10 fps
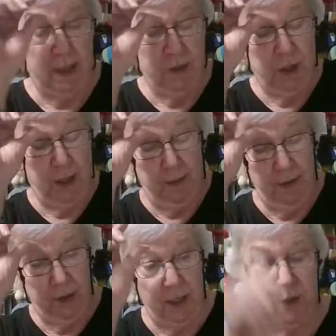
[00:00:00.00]
and
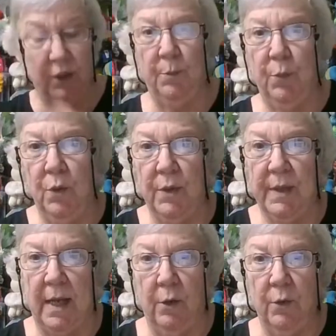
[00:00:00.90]
each day she
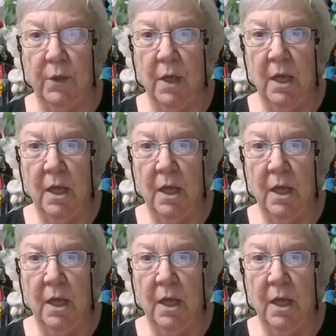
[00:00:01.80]
pulls out